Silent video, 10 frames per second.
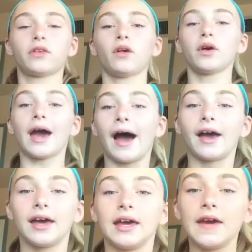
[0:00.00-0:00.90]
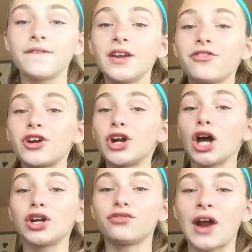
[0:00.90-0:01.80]
so yeah, even if they're
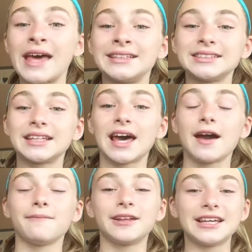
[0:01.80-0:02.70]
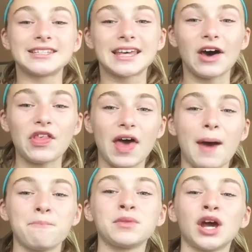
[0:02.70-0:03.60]
not your friends, please tell
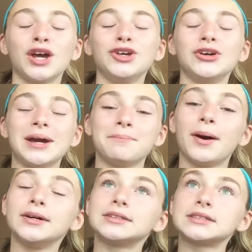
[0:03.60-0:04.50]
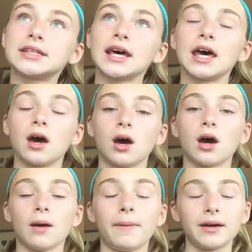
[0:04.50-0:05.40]
them. You can post
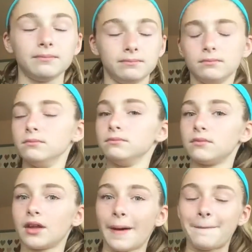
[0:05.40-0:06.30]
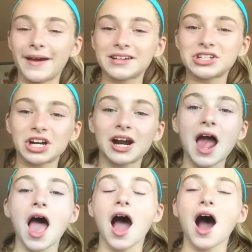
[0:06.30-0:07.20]
a, a picture
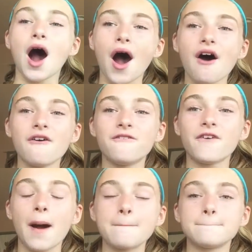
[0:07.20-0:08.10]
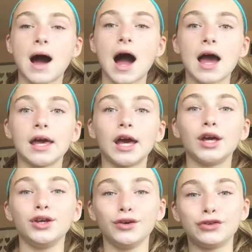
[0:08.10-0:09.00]
of my
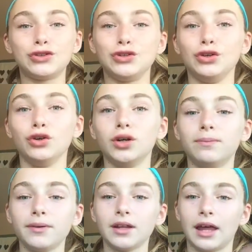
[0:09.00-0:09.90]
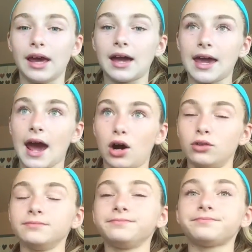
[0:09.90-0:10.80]
YouTube like
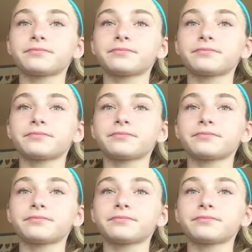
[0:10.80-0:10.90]
account.